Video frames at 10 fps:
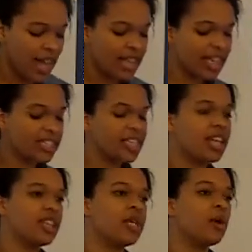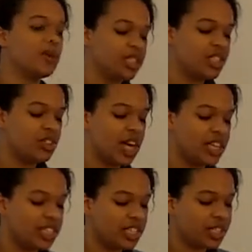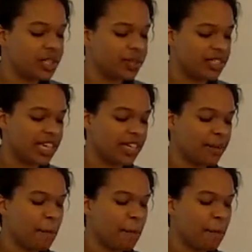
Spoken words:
And that's not the only strategy they're using.